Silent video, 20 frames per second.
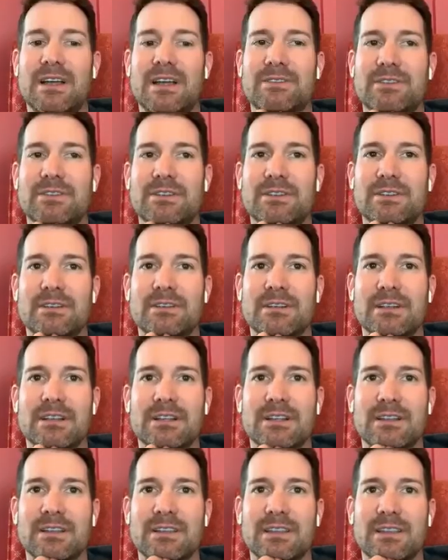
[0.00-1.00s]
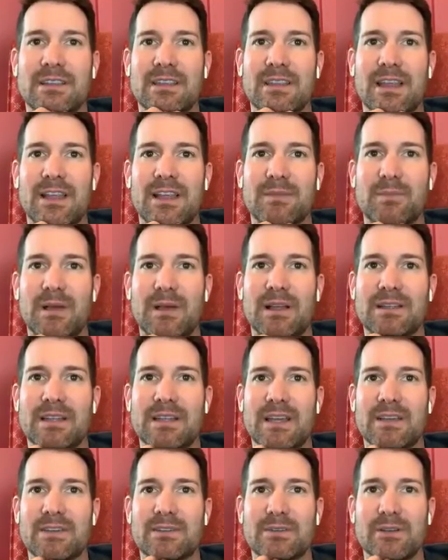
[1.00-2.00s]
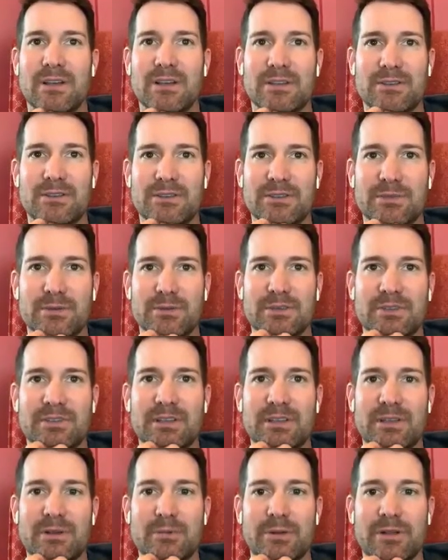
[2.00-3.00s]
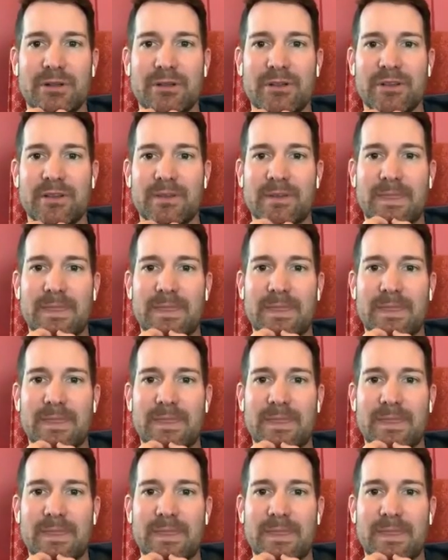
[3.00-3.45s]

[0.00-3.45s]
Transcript: your last podcast, Craig, you just want to stay real, huh?